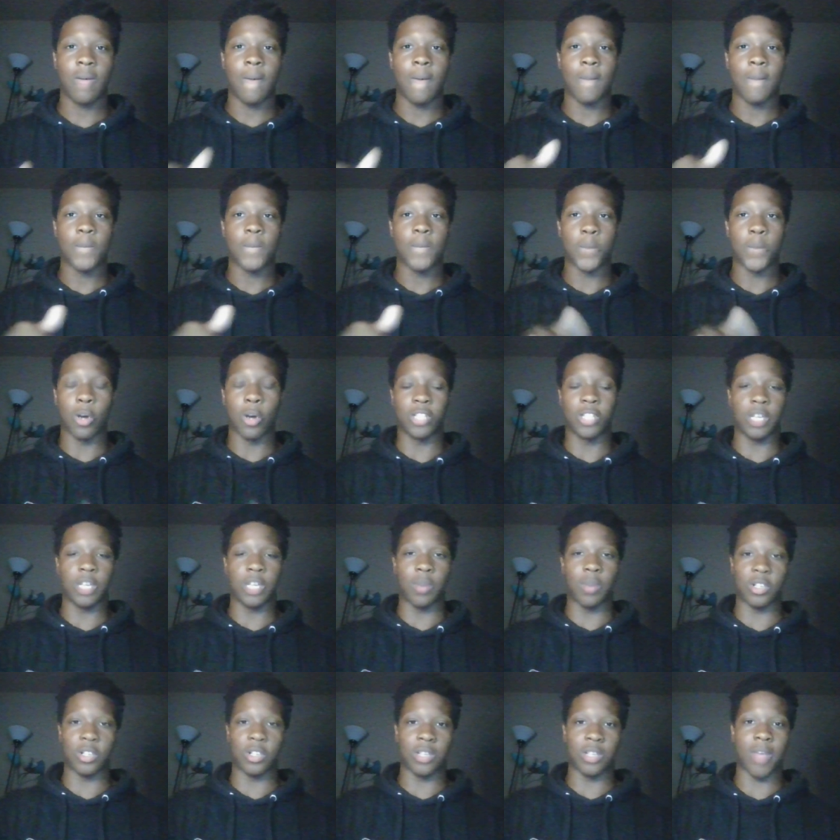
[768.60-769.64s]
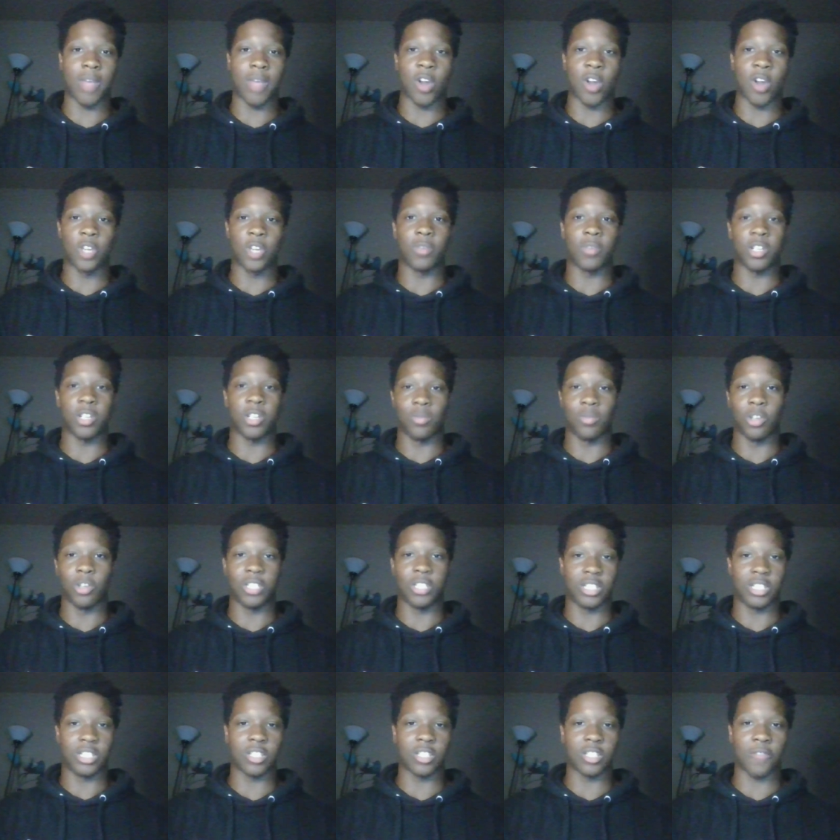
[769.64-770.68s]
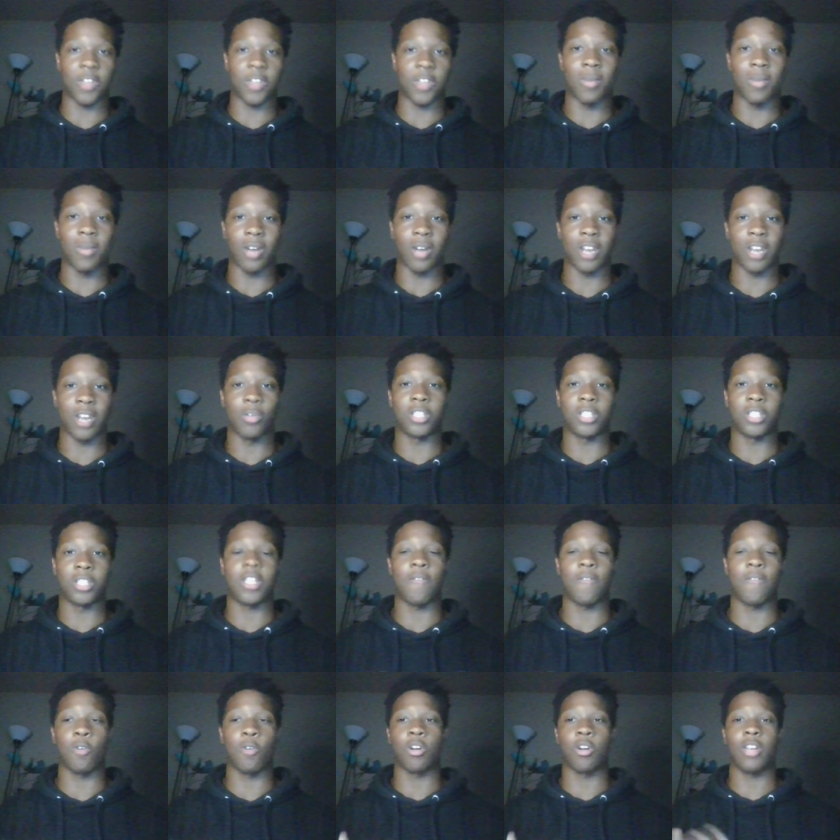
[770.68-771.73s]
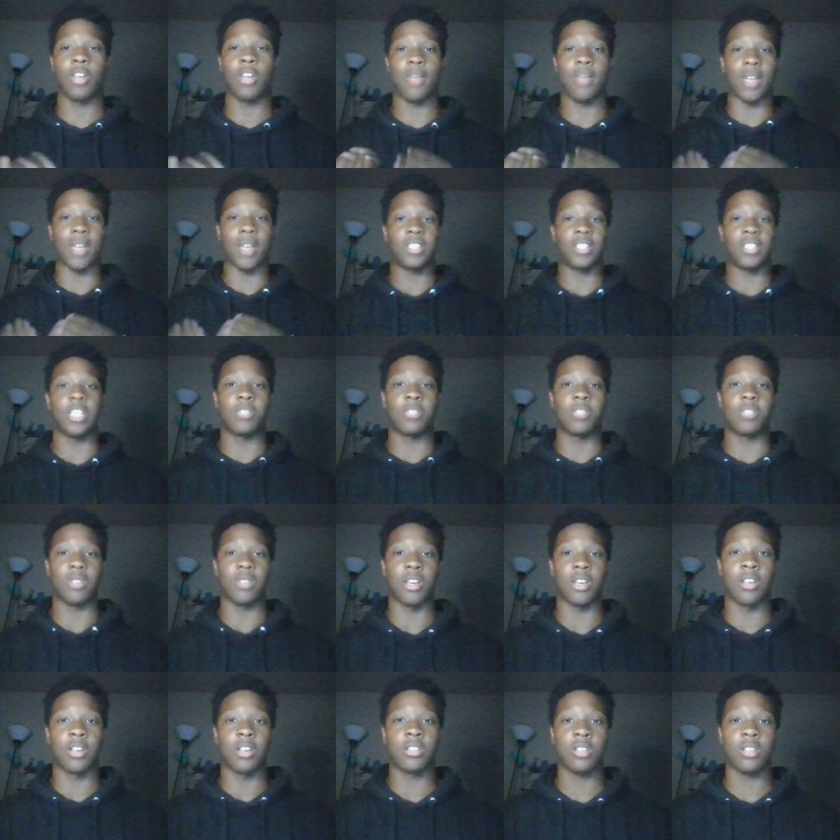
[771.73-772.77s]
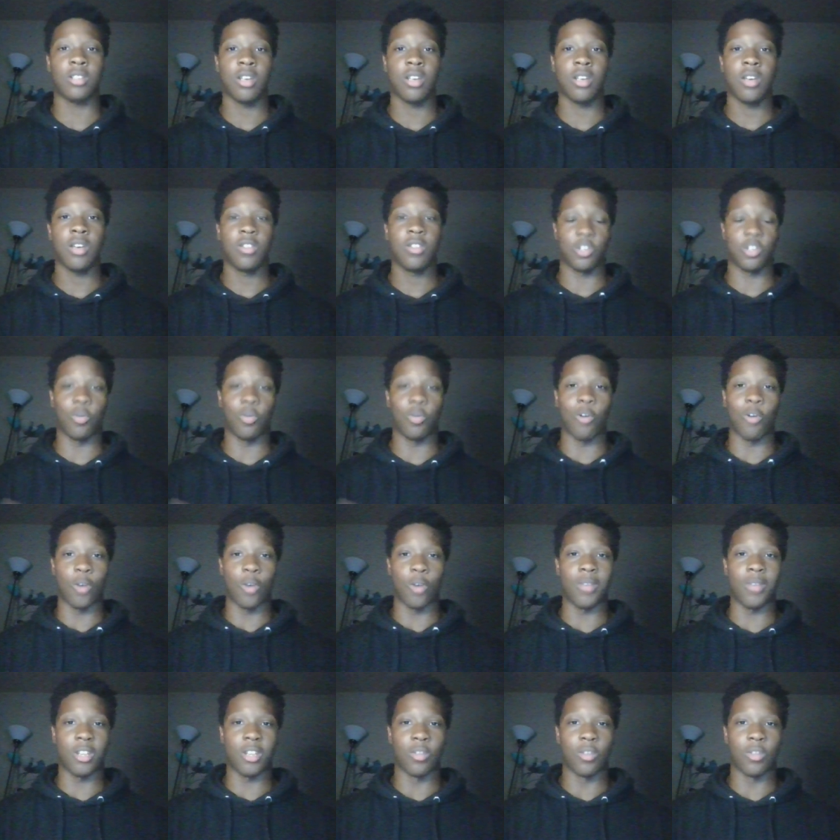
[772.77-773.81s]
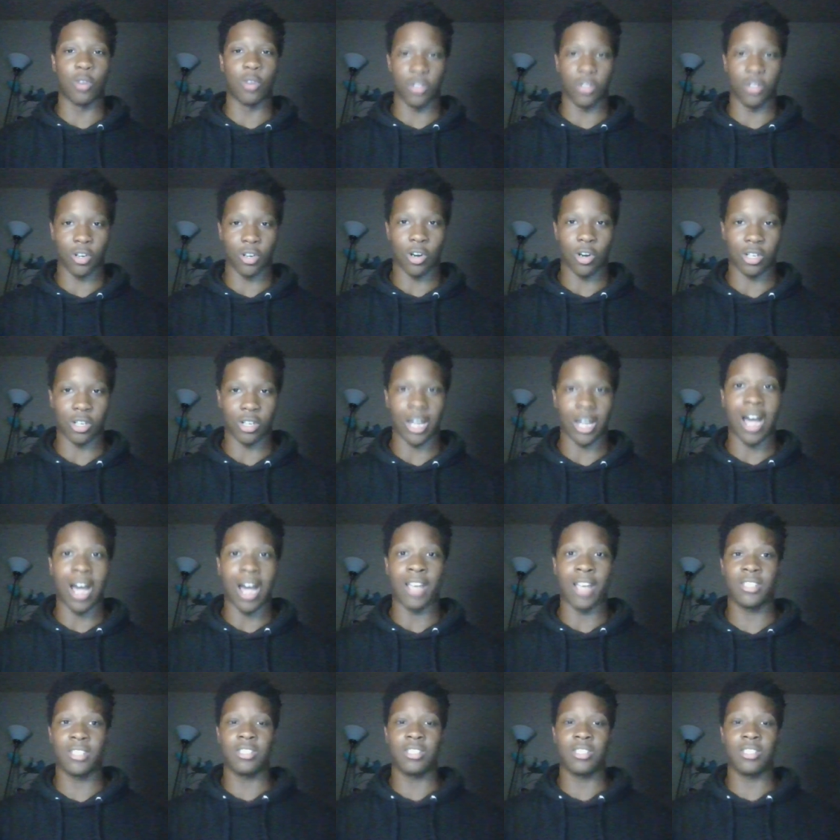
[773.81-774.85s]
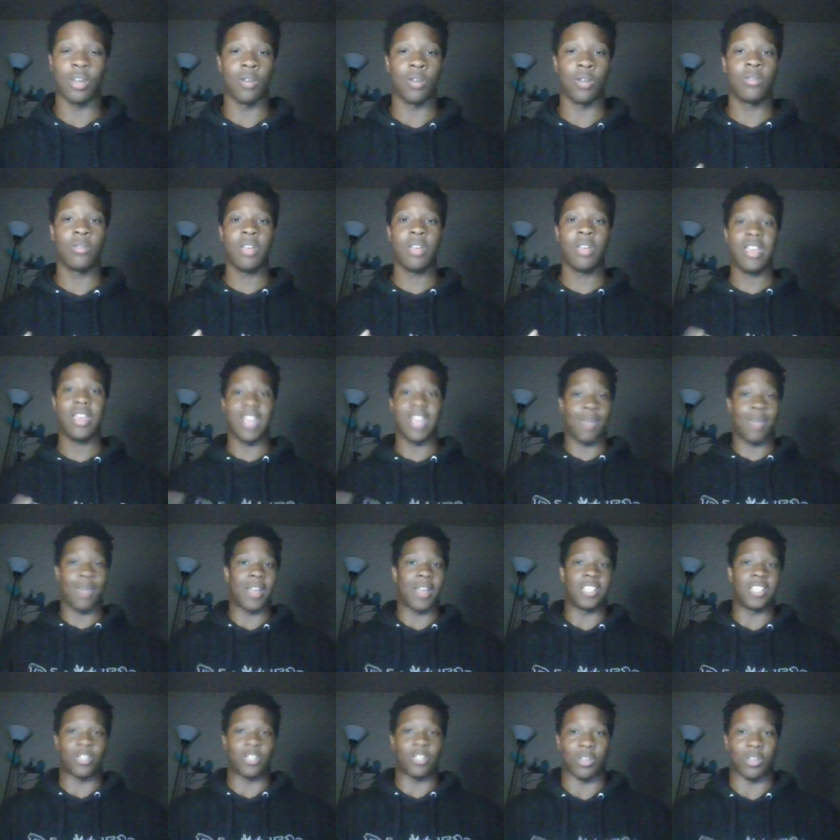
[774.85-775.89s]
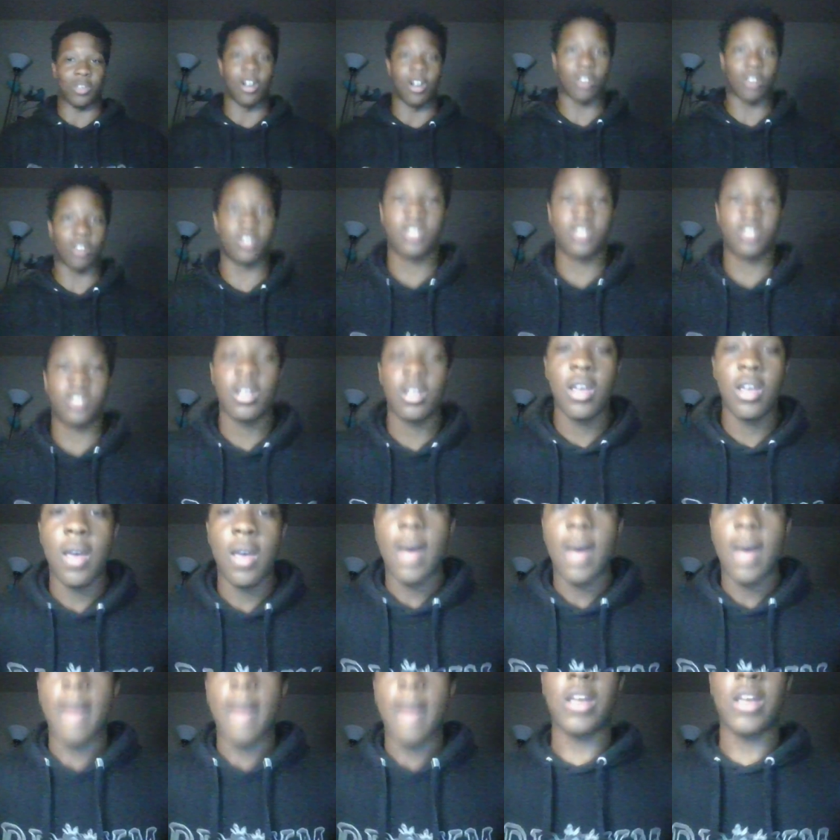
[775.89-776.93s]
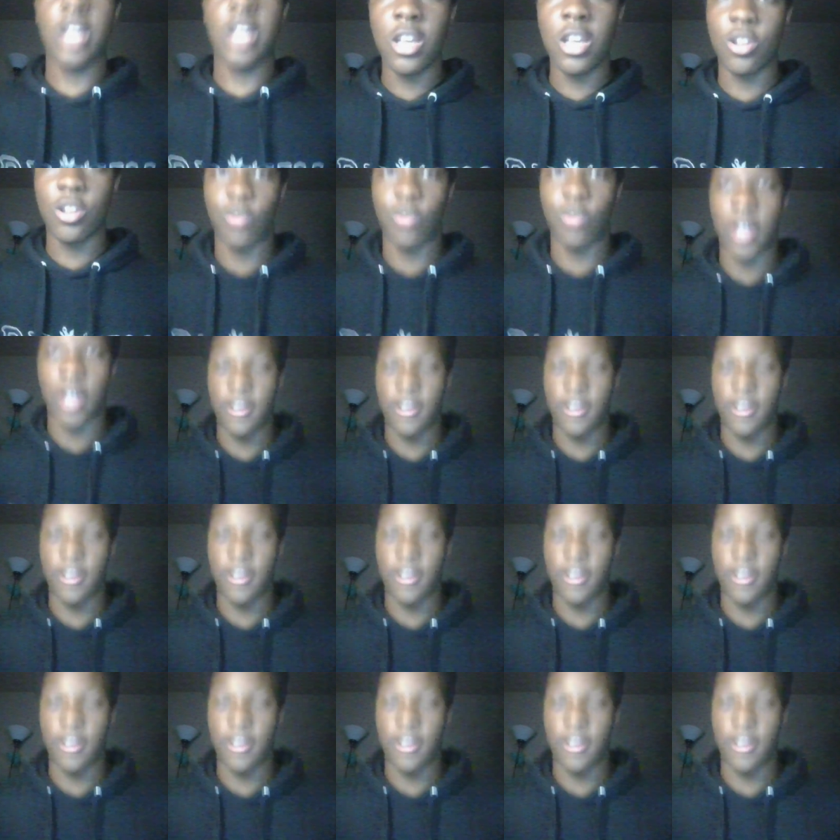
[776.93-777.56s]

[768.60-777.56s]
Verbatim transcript: multi-person marriage, but it's mostly just a female anyway. Except for it makes sense because there's more women in the world than there are guys, so it makes sense regardless. Either way,